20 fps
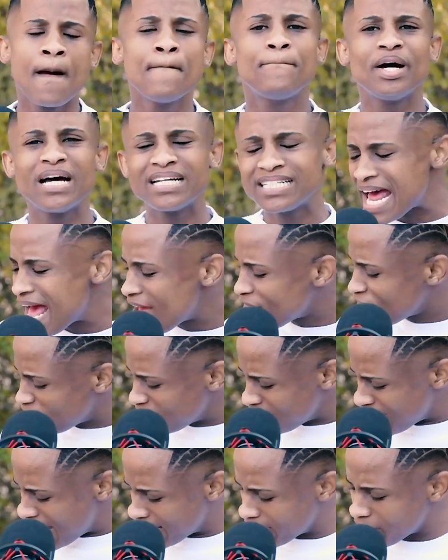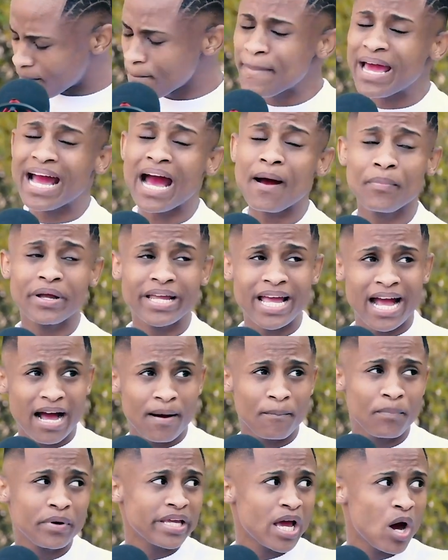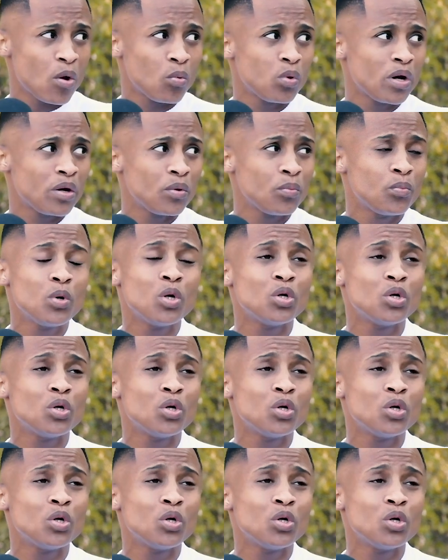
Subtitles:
But I feel like Megabunya Kabunya will